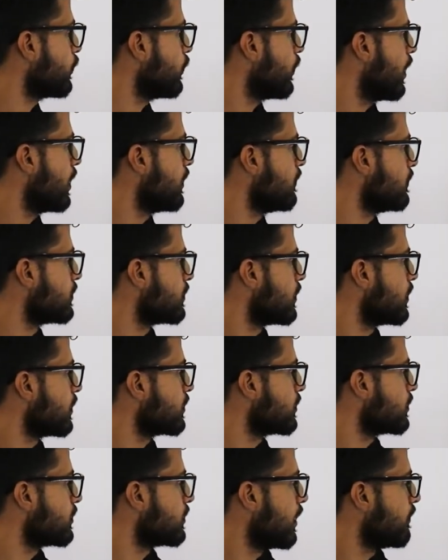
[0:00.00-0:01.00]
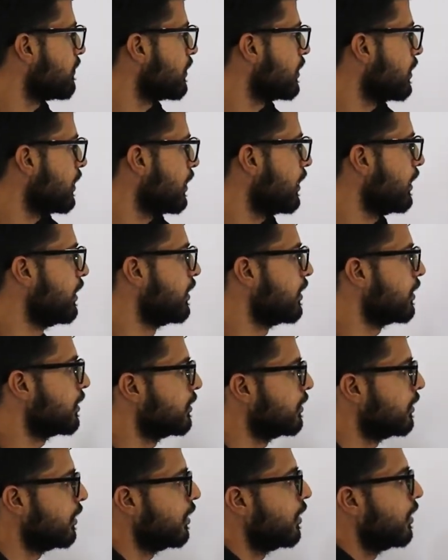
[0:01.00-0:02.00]
5, 6, 7, 8.
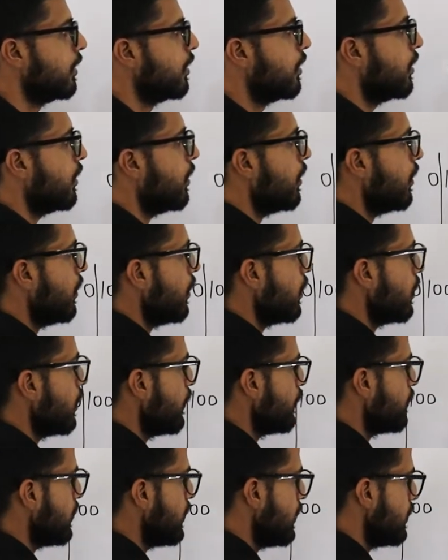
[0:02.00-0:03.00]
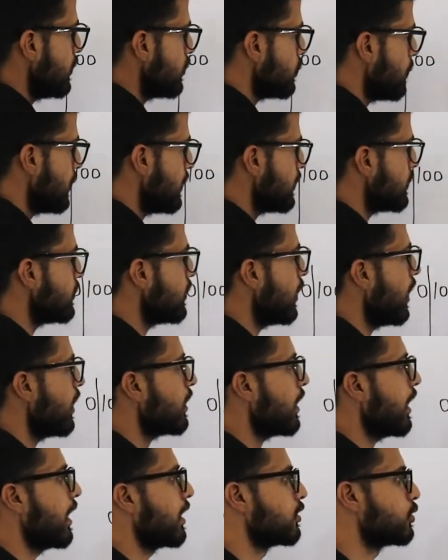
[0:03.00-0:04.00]
All of these bits
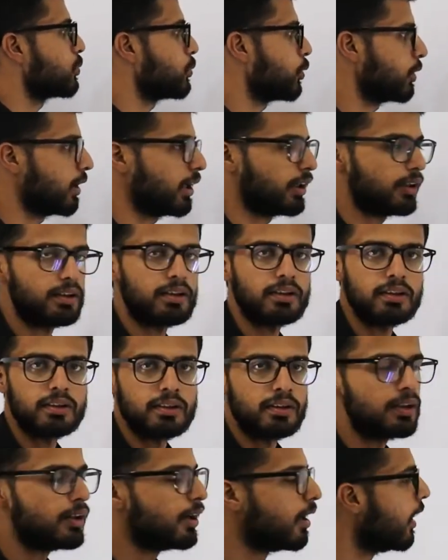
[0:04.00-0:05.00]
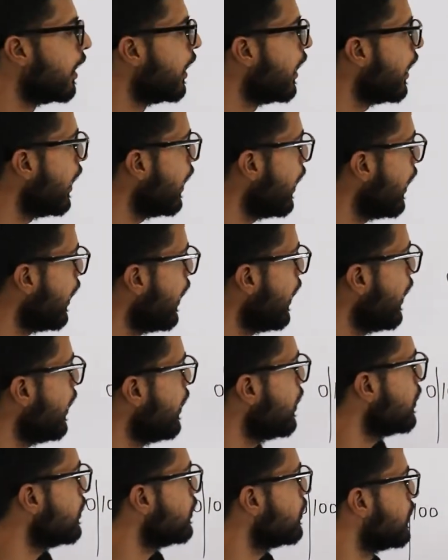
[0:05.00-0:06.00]
are exponent.
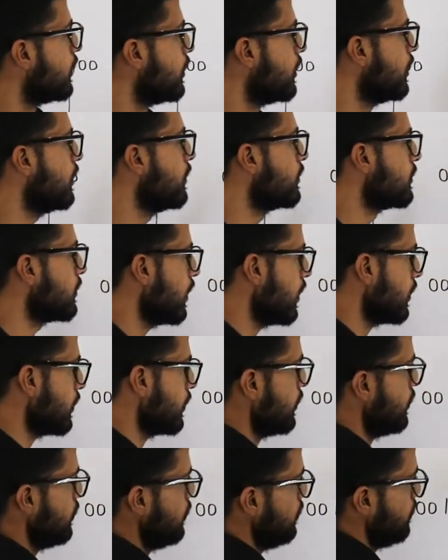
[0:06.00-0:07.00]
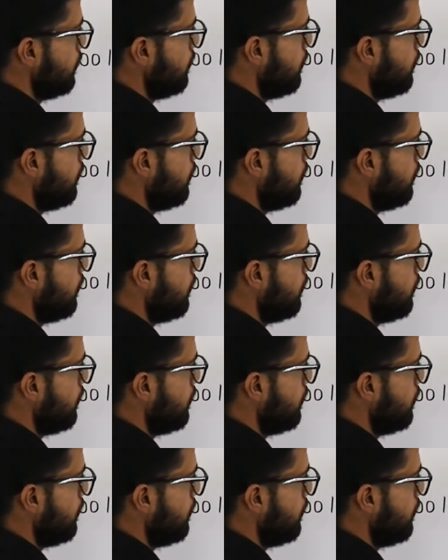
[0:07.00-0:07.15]
And these are the